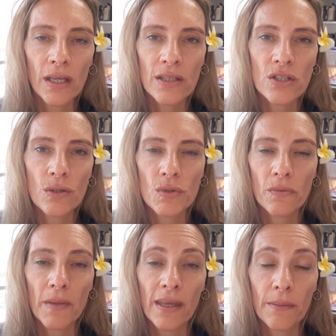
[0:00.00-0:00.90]
in terms of
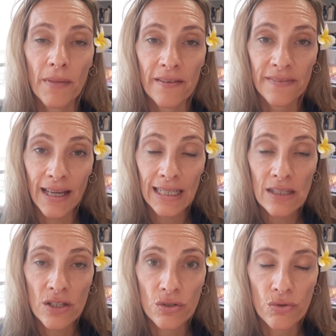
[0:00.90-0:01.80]
making my
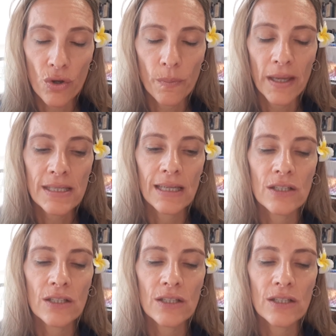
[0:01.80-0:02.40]
finances grow better,